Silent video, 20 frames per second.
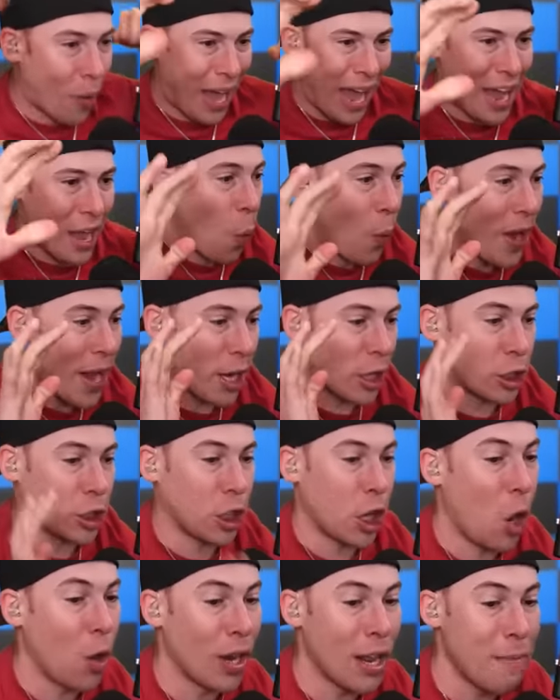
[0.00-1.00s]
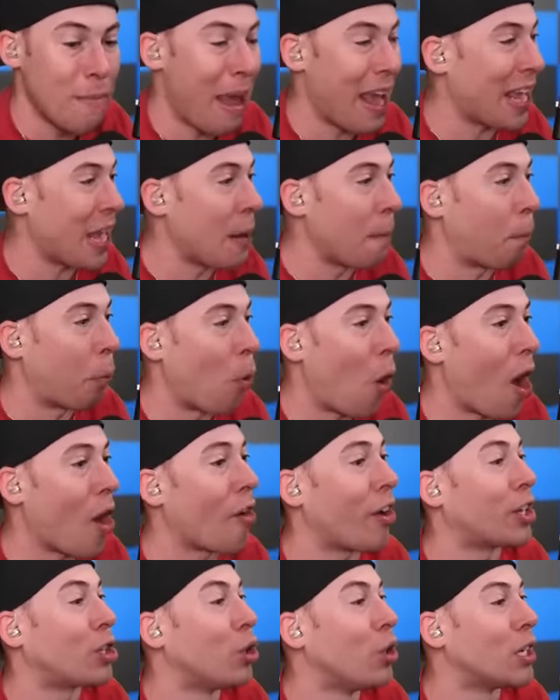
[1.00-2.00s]
Okay, we are slowly making
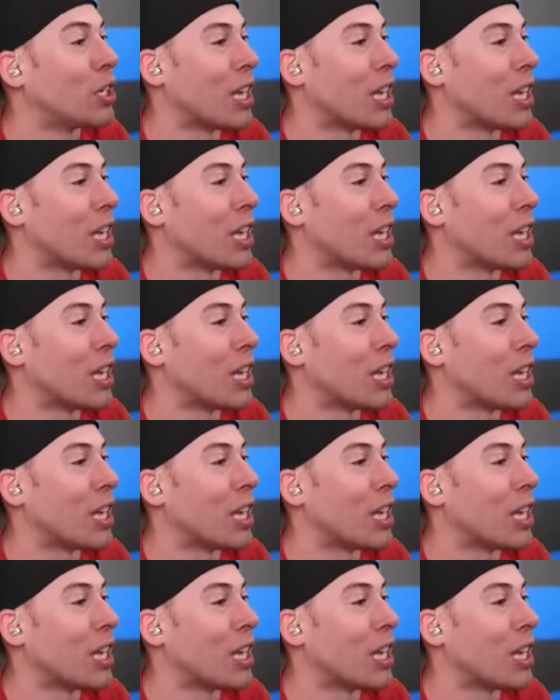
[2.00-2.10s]
progress through